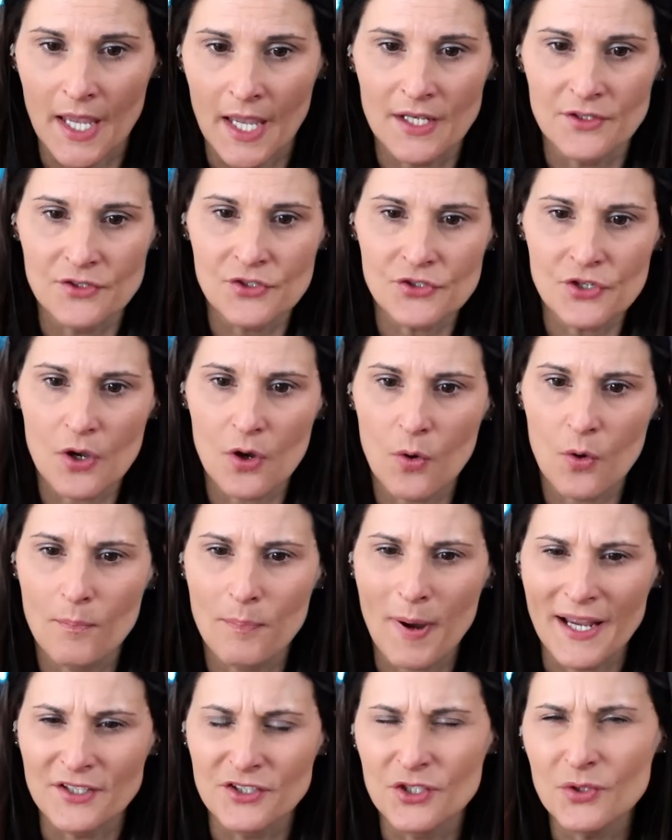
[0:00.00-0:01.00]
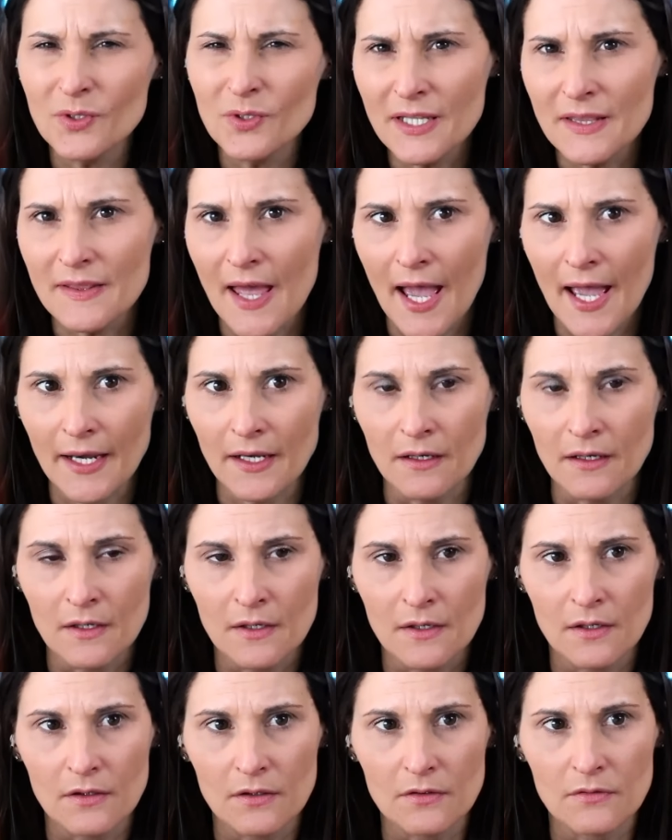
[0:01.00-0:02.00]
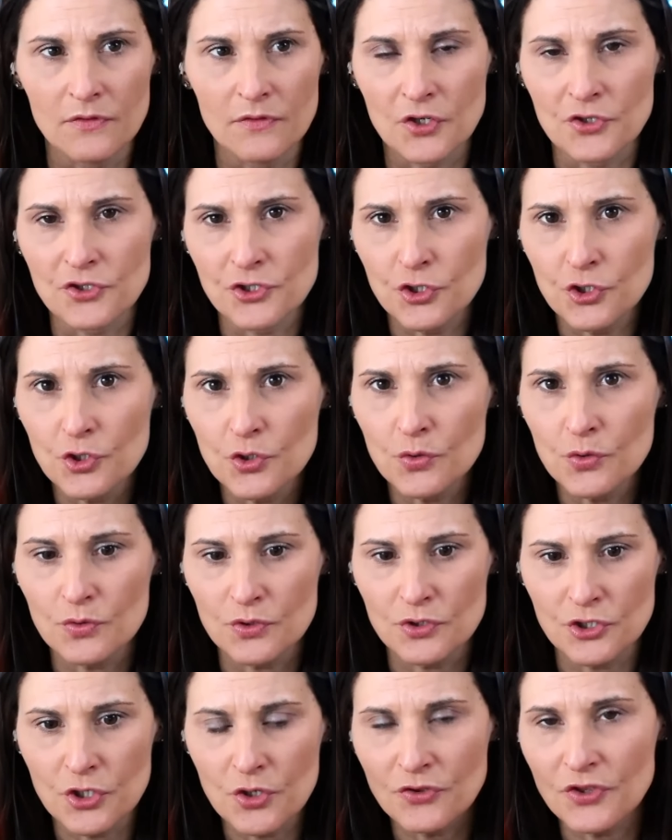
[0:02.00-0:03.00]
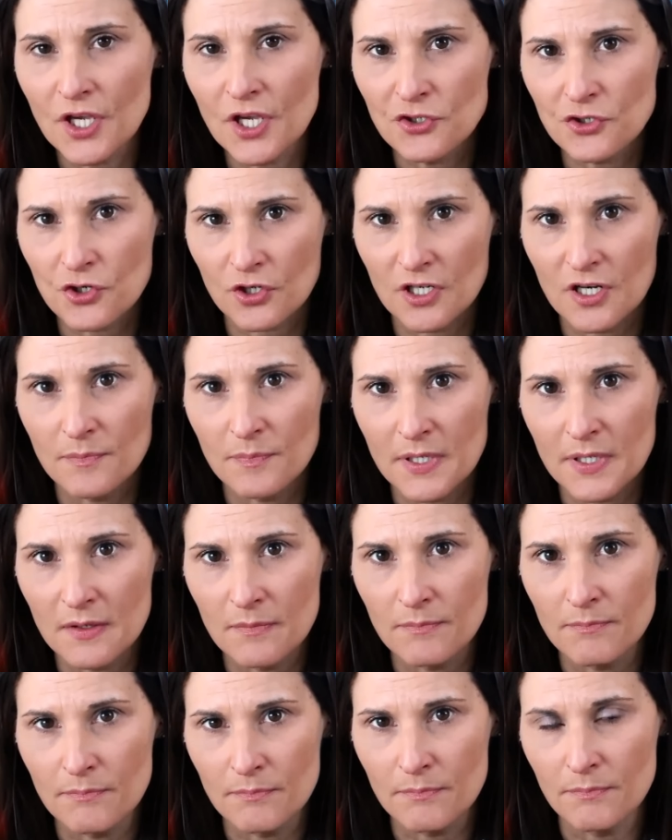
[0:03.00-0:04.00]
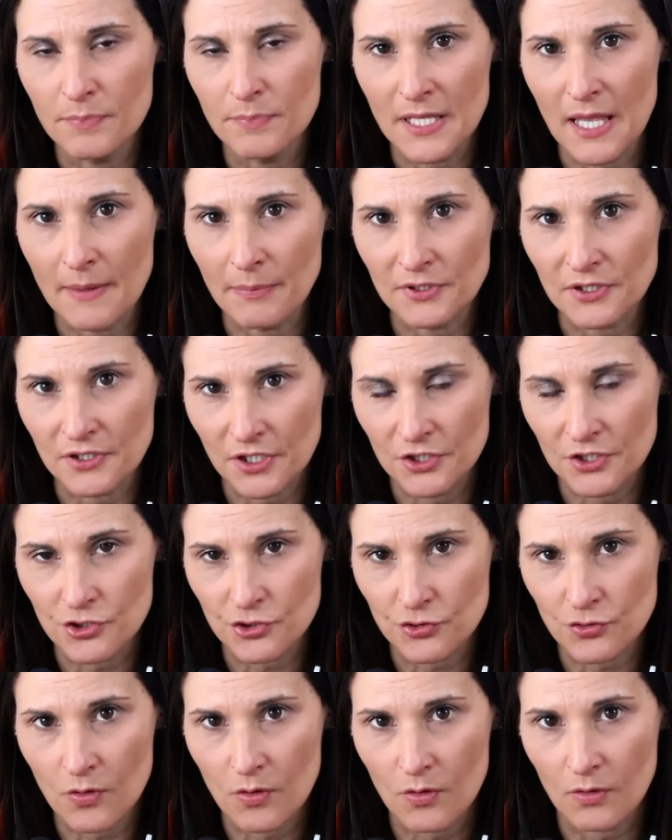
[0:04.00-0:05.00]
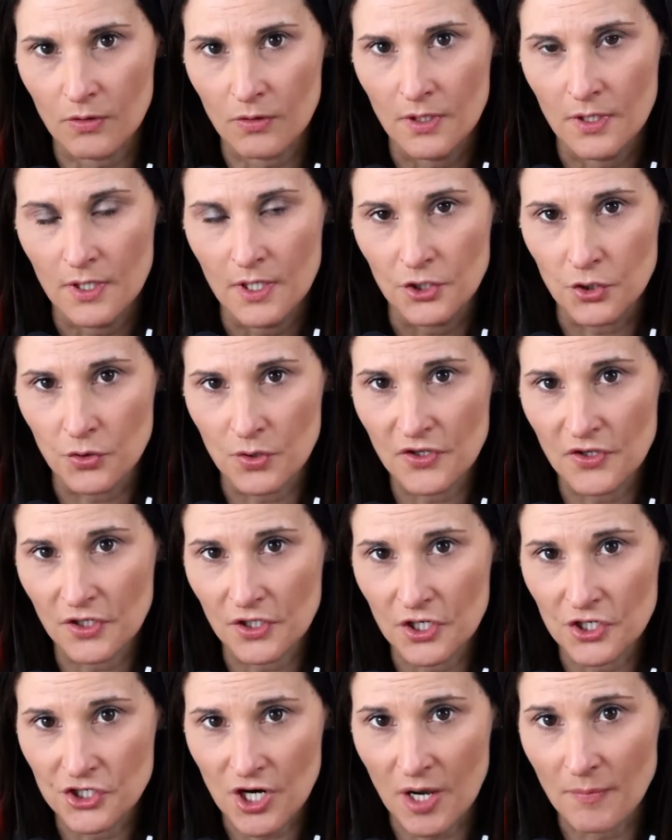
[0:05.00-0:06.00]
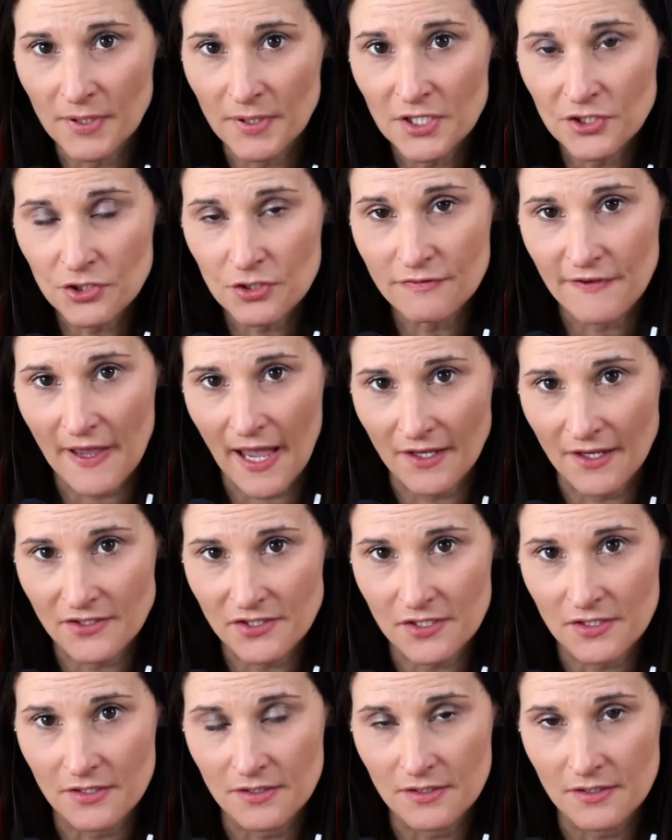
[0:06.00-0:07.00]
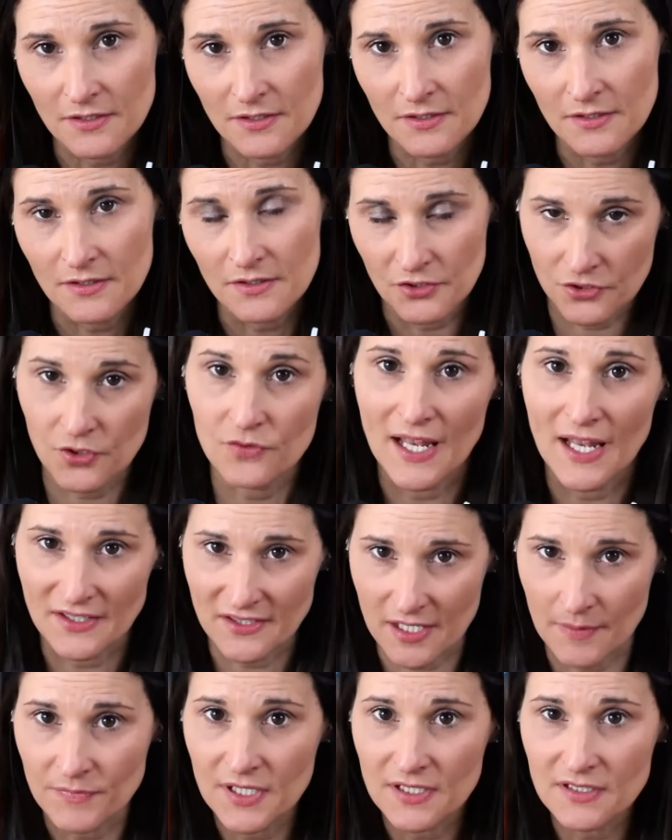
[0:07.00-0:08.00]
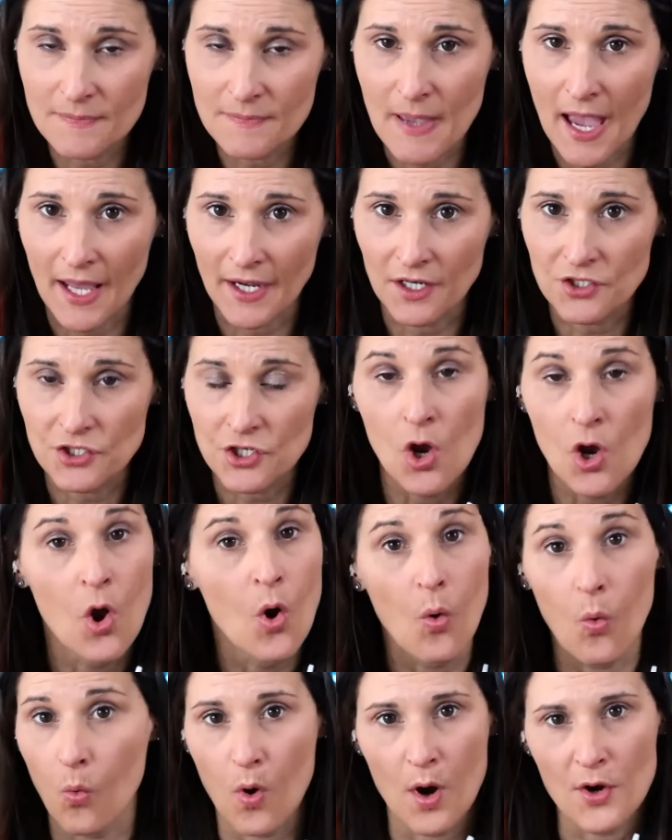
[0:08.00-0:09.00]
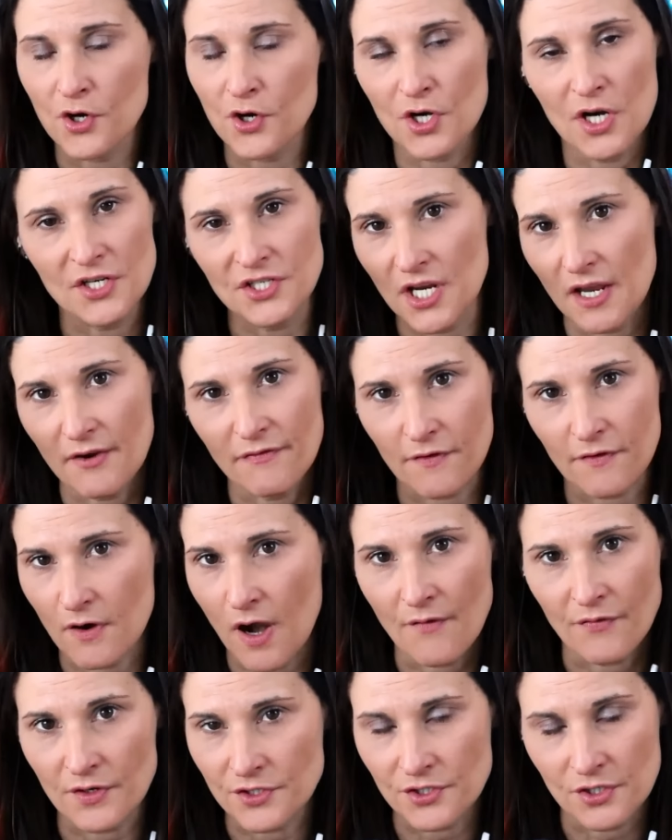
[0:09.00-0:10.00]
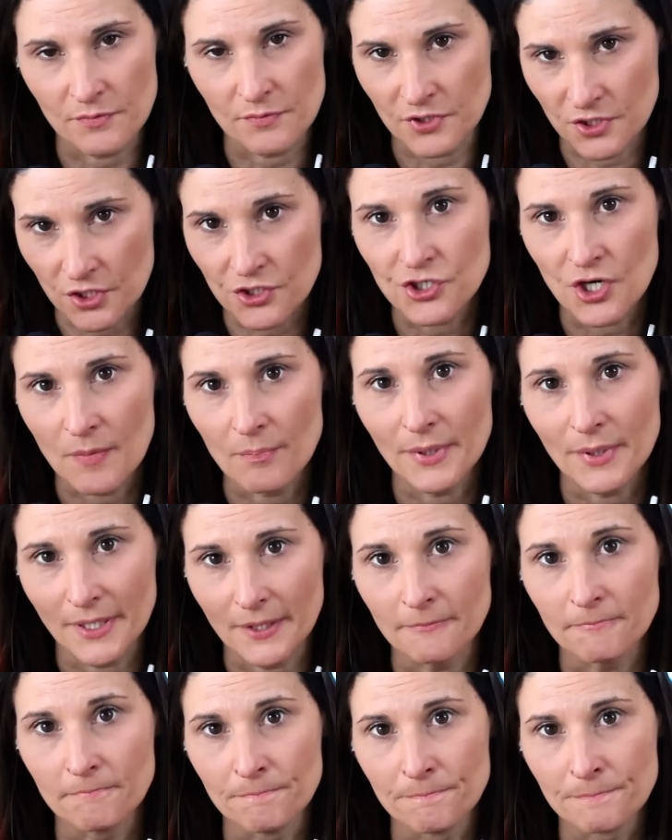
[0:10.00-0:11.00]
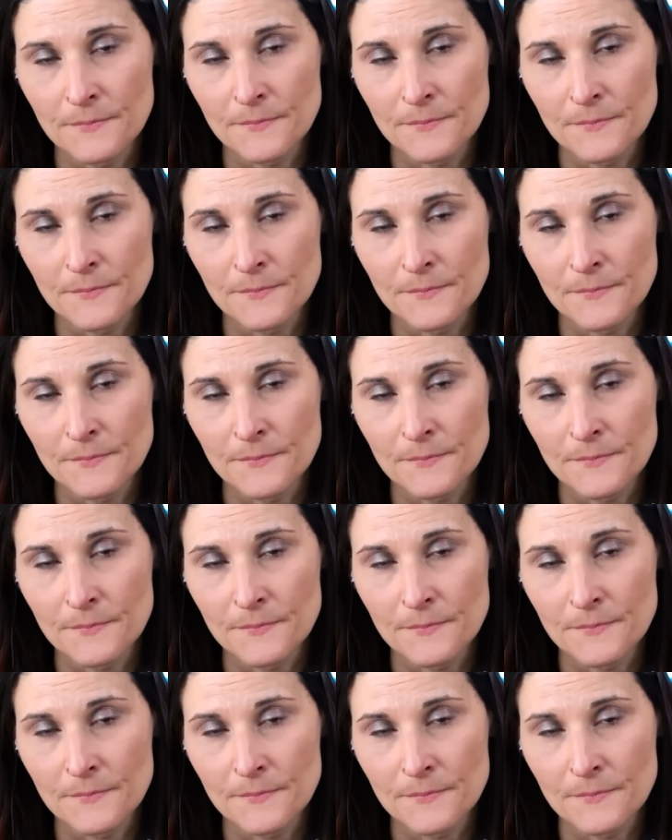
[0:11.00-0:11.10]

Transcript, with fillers: And so by doing that, there's two, two things you're going to be, be able to control. You're either going to jump in too fast. So that's something to manage, or you're going to take forever to, to jump in.